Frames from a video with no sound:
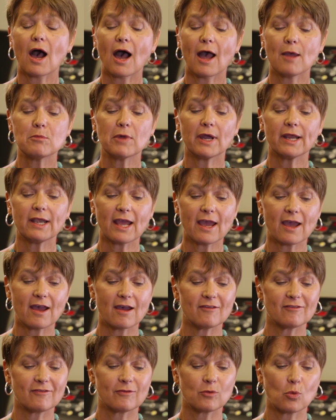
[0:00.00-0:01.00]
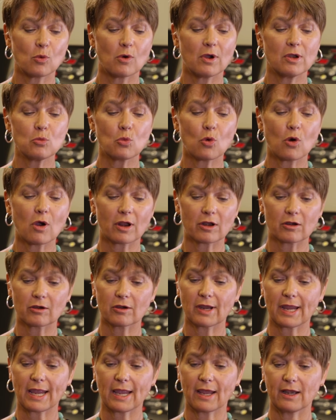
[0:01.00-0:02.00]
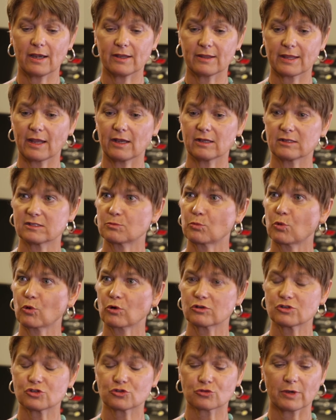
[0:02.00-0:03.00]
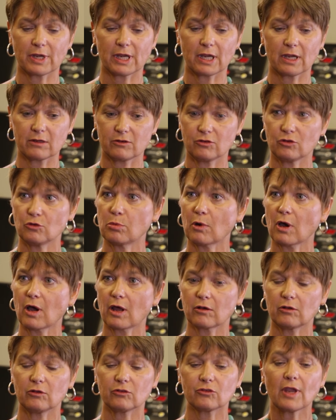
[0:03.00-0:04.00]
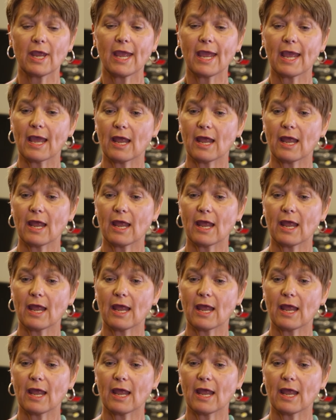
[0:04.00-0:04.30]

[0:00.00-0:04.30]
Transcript: I might have one water and then a sports drink, two bottles,